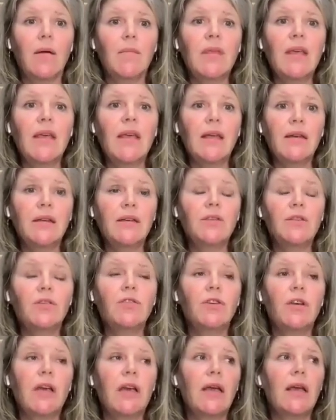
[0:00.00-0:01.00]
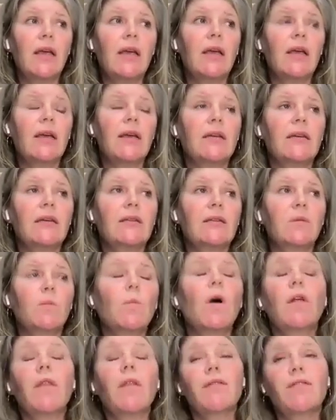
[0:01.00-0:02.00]
The industry is,
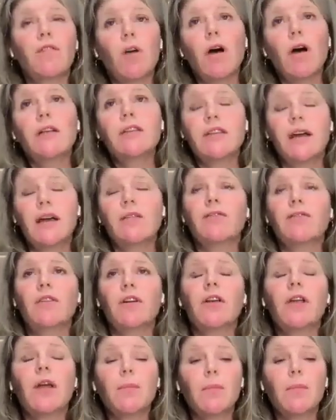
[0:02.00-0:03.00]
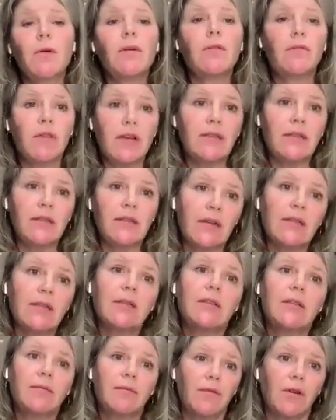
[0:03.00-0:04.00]
well, they've gone down for a number of reasons.